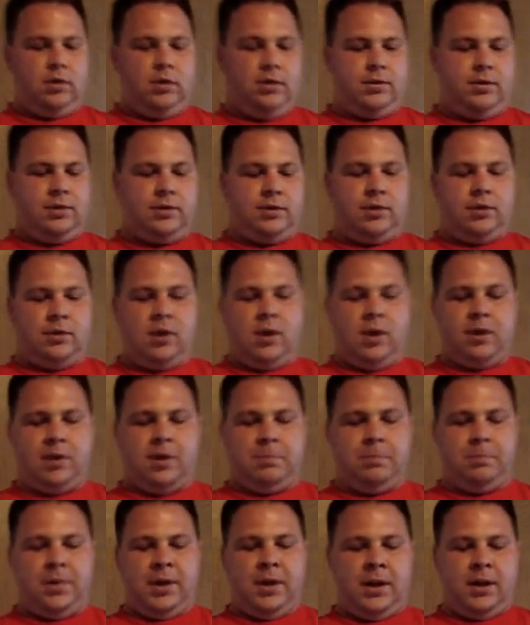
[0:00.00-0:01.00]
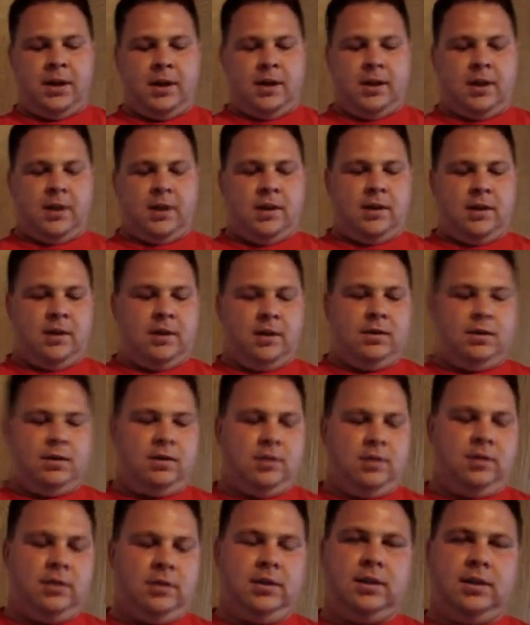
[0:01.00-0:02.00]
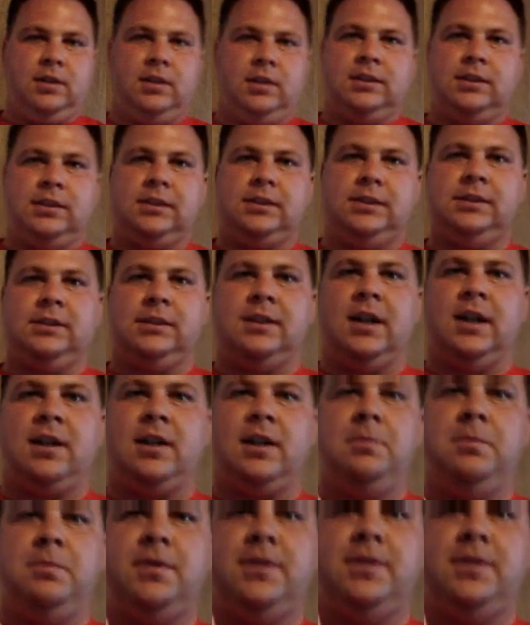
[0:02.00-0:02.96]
It's gonna be Suck 'em